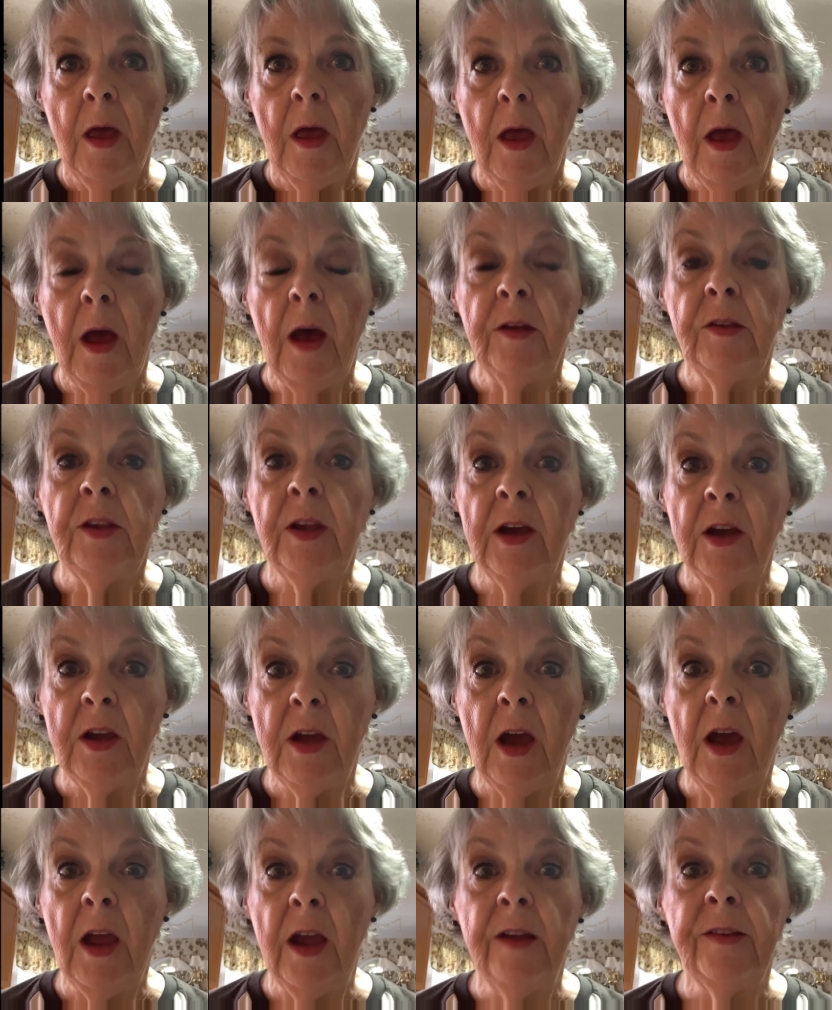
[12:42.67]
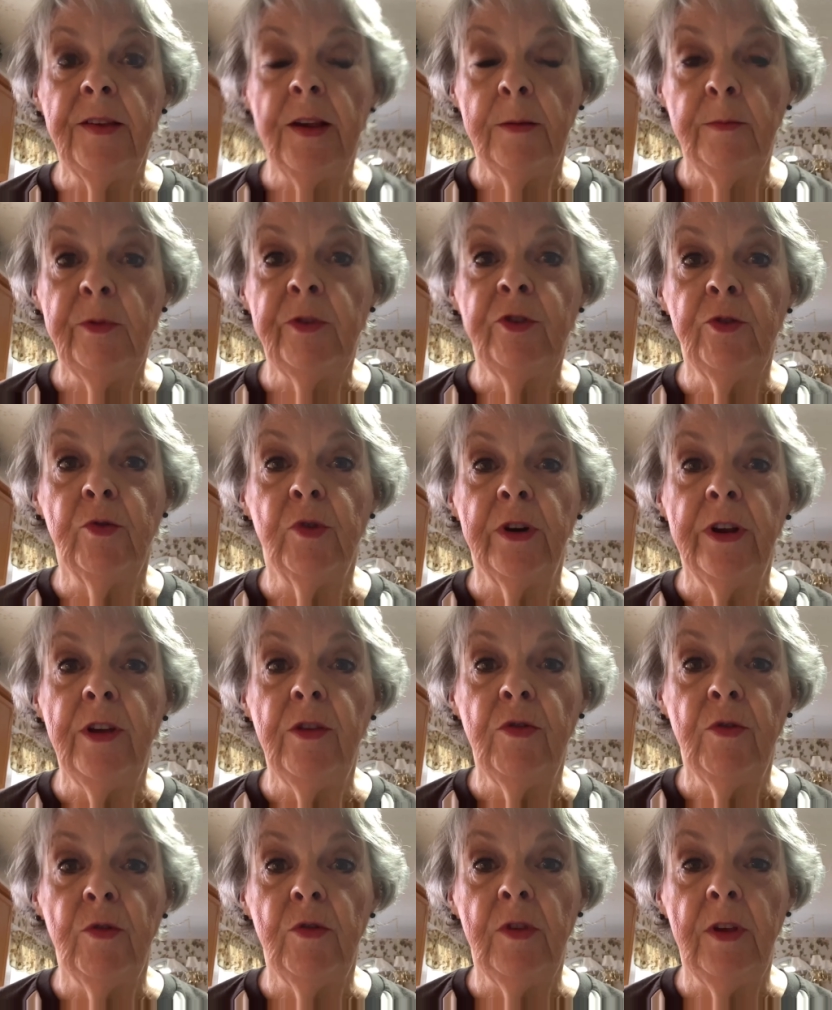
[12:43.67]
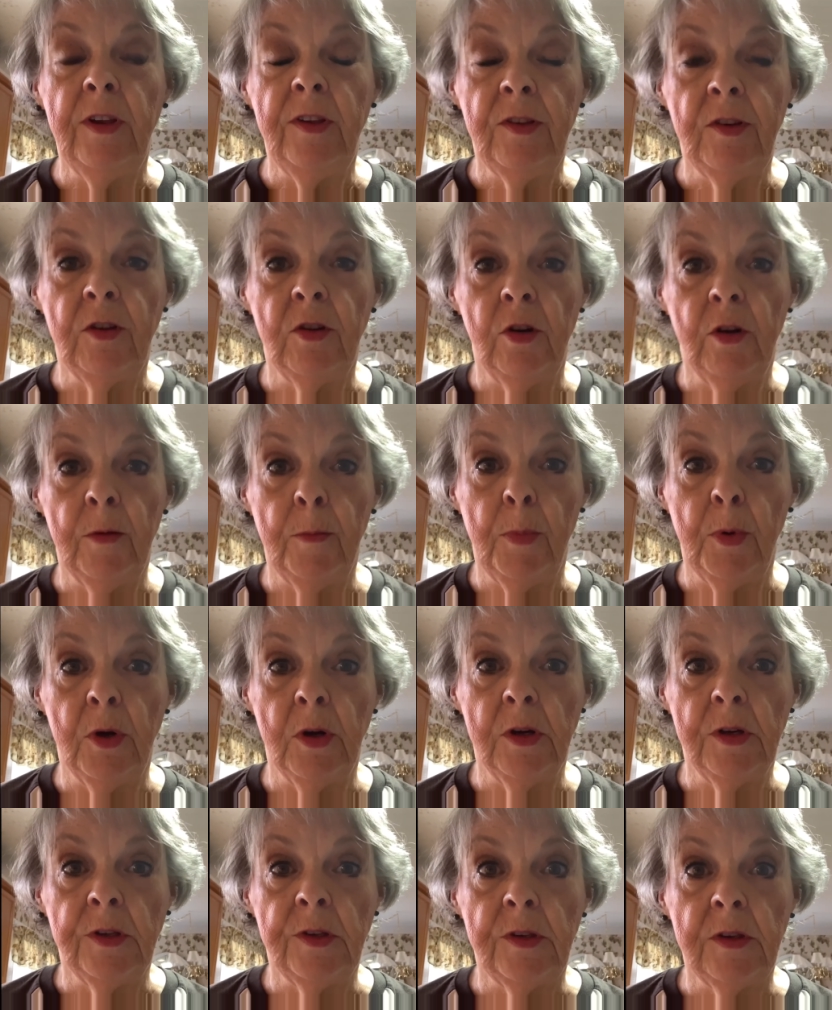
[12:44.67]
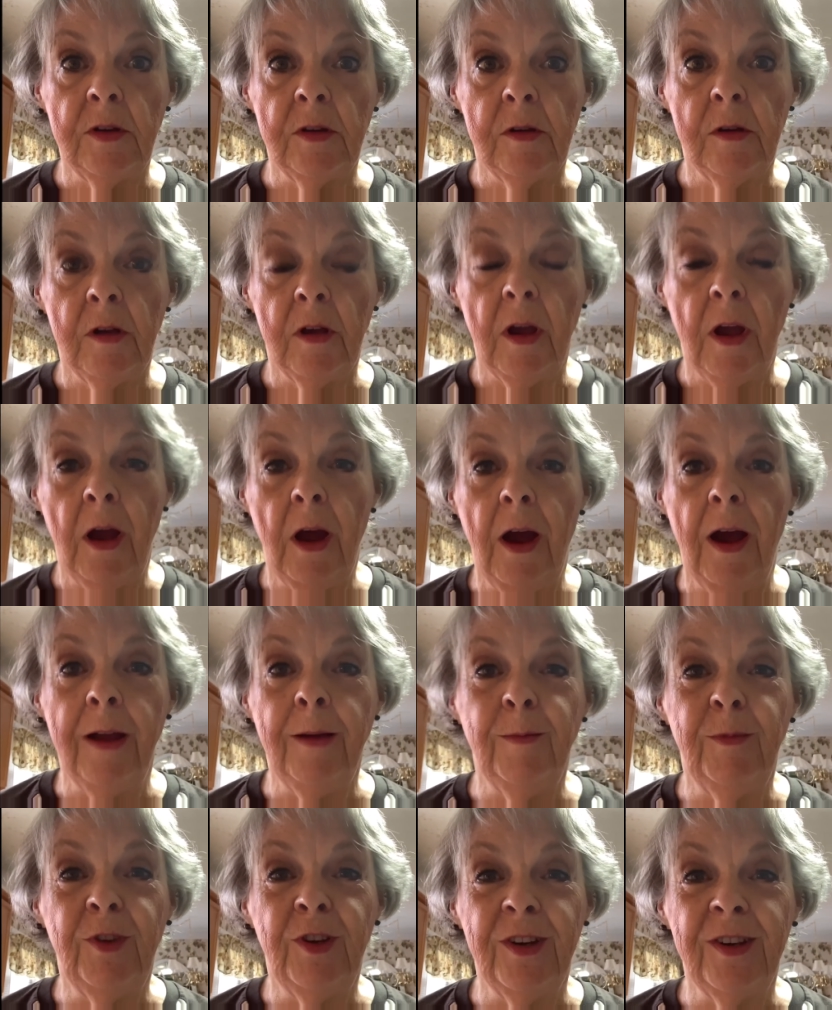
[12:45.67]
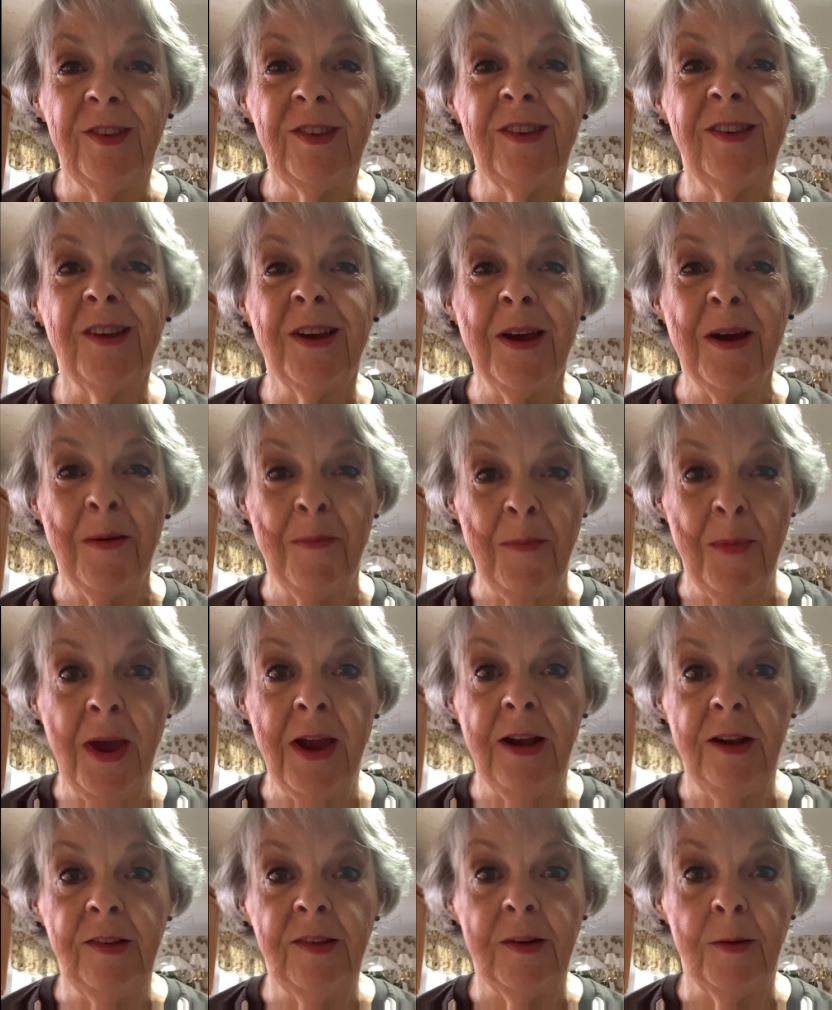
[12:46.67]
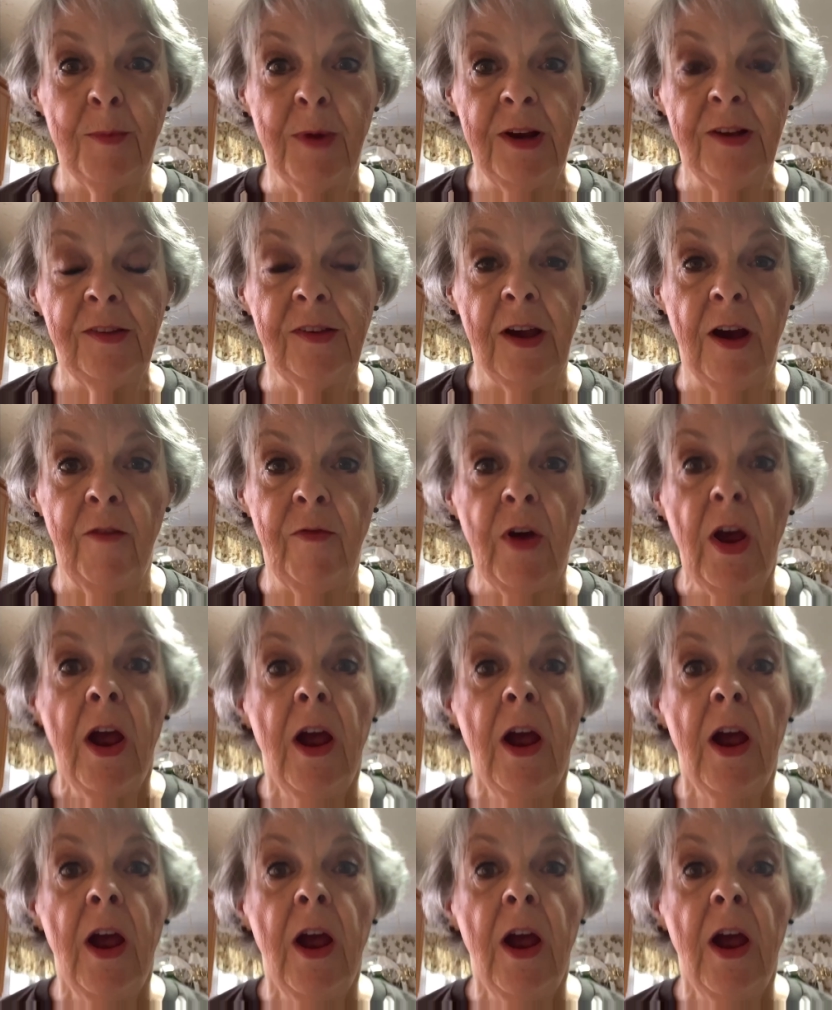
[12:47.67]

I'll tell you, as I'm sorting through these cookbooks, I'm just amazed at myself.